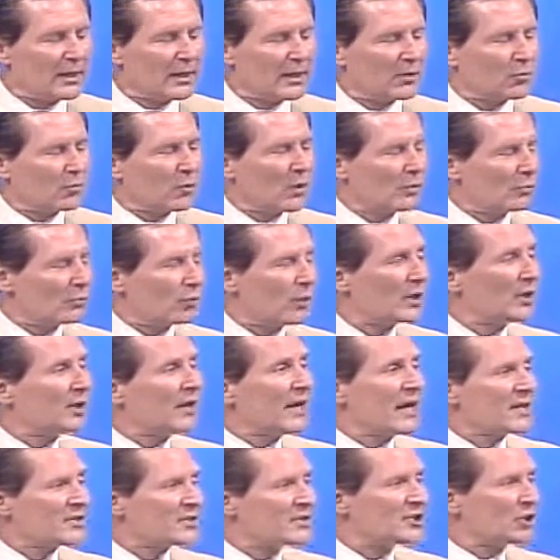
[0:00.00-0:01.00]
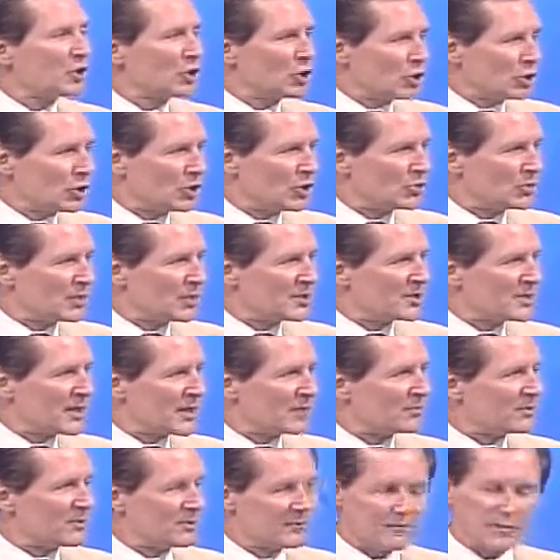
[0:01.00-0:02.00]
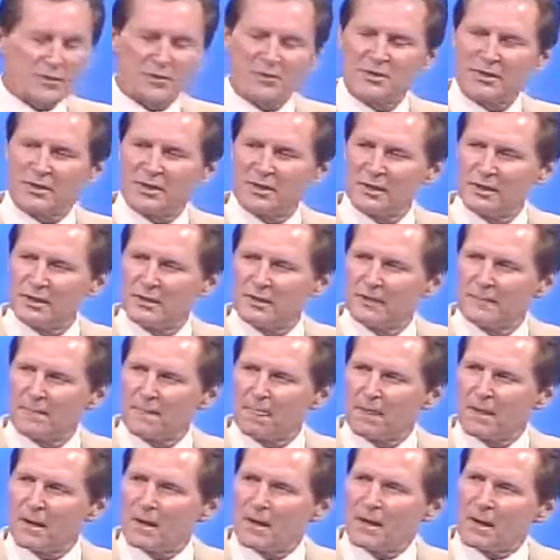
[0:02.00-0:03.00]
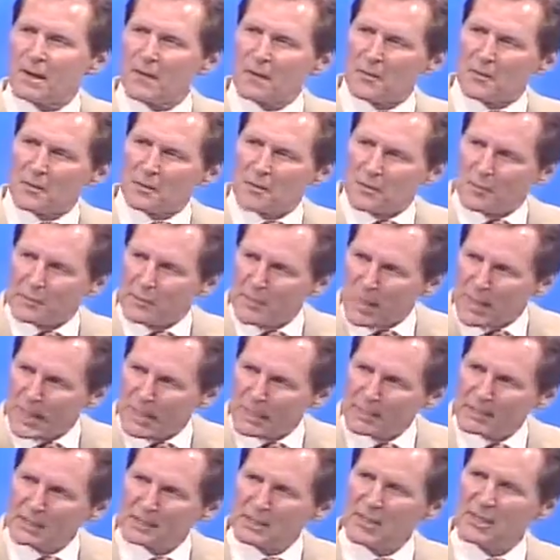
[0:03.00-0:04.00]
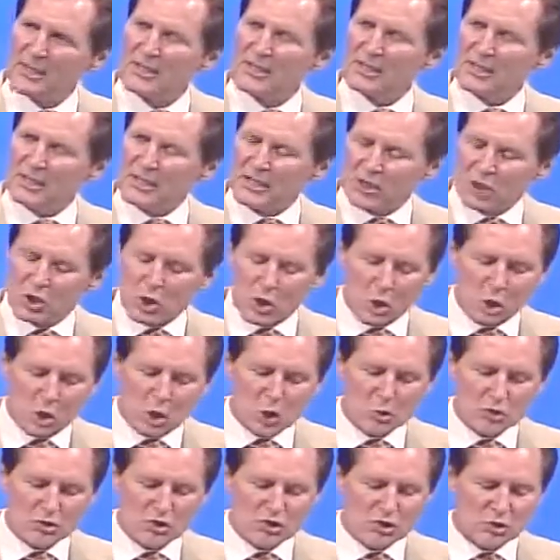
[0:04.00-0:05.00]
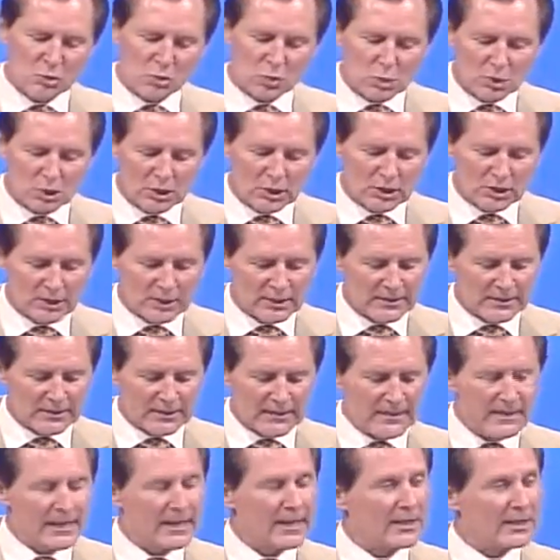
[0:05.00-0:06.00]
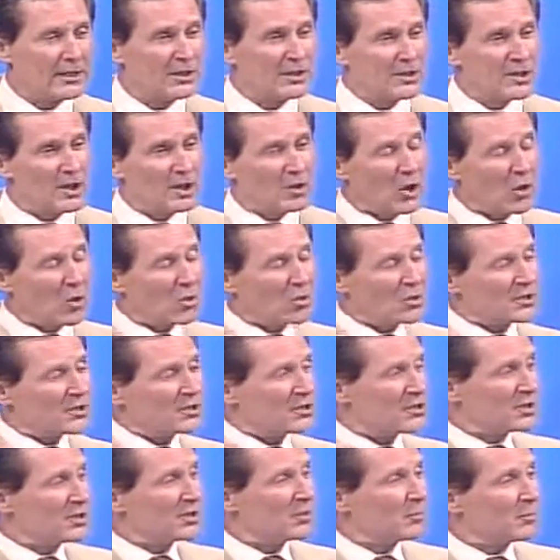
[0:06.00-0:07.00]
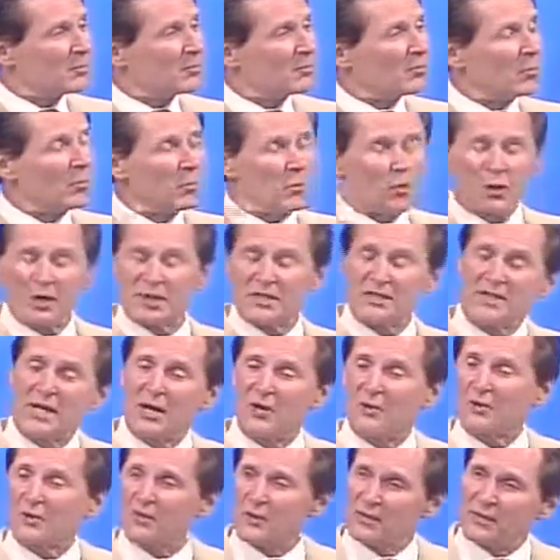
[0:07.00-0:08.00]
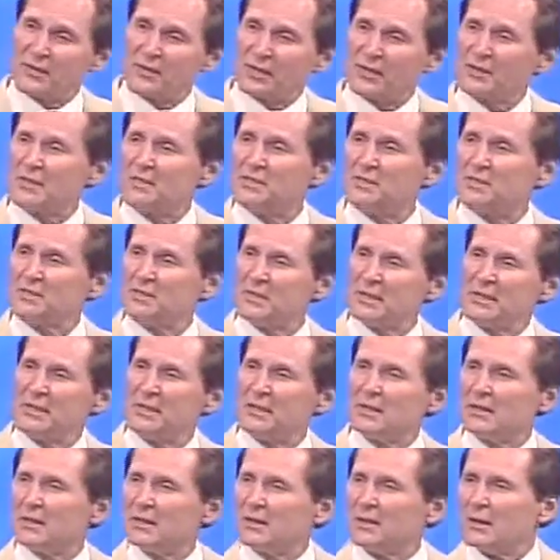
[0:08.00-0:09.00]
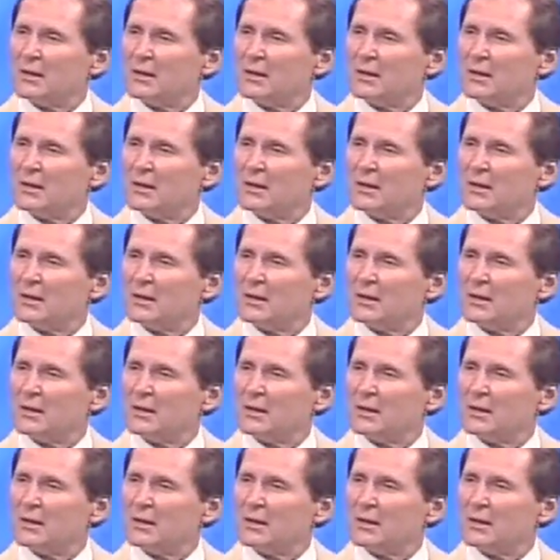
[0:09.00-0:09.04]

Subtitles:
When one hasn't learned to accept diversity, the mind and the ego goes to work and always points out the things to be